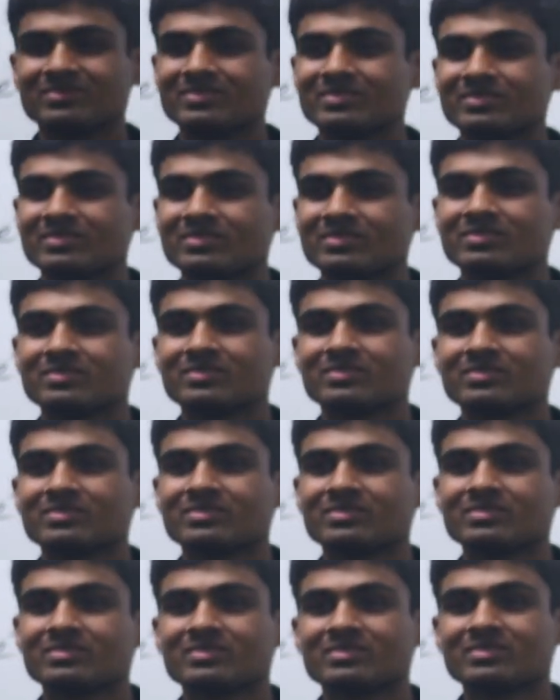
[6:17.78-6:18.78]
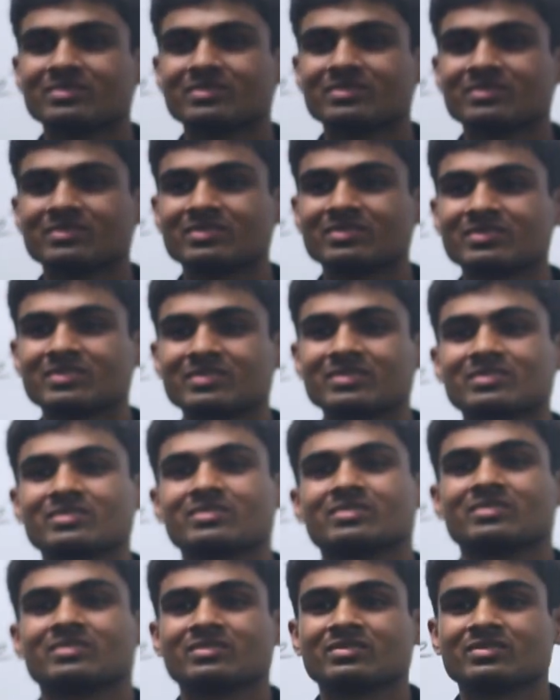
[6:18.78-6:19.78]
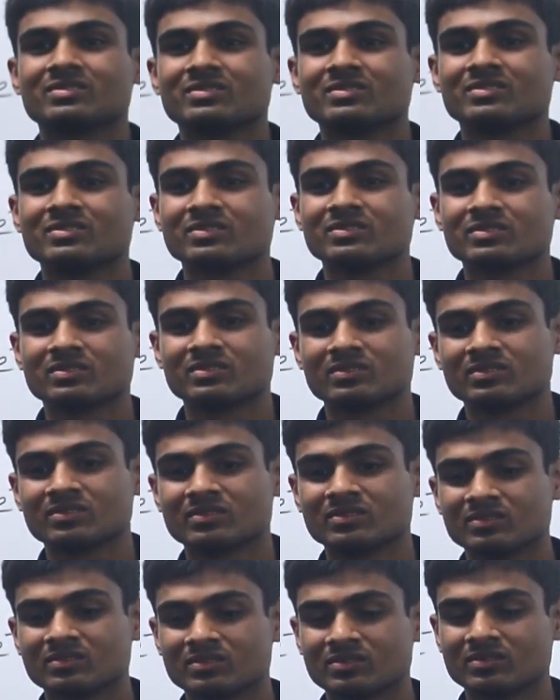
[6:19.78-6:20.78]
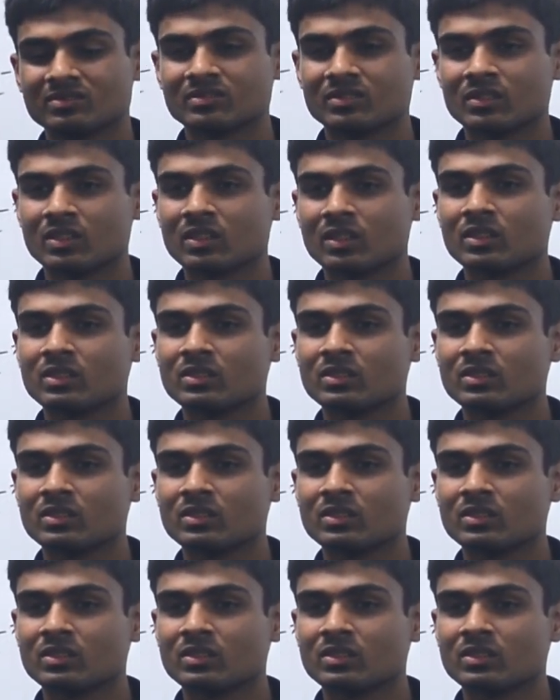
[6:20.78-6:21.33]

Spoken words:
(not speaking)